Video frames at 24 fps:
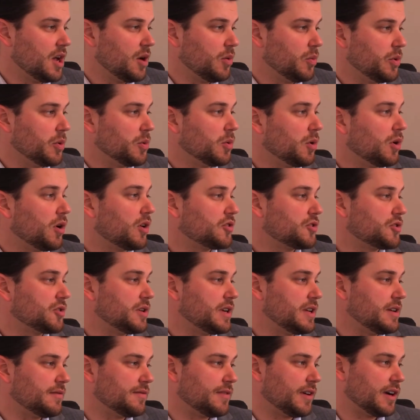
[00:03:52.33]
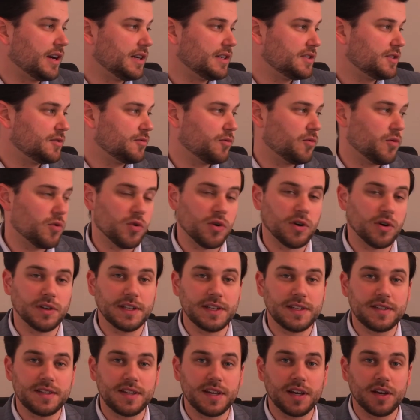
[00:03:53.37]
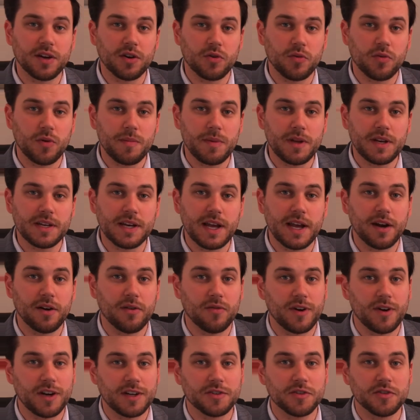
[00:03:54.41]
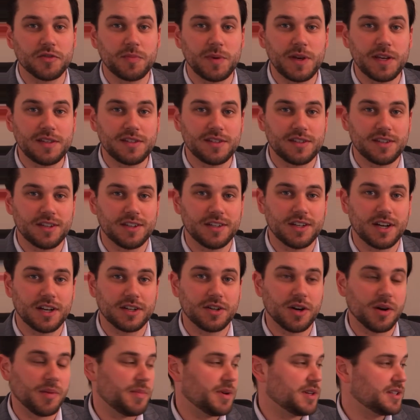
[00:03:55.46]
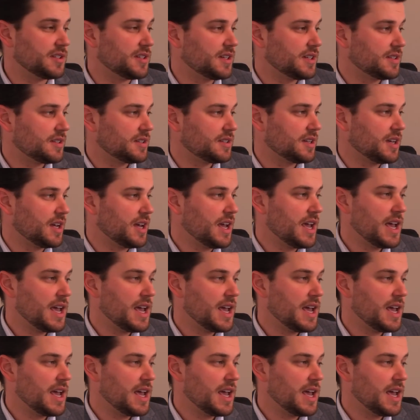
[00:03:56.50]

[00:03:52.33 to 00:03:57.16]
We will also need funds for leasing equipment and a rental space to conduct our business.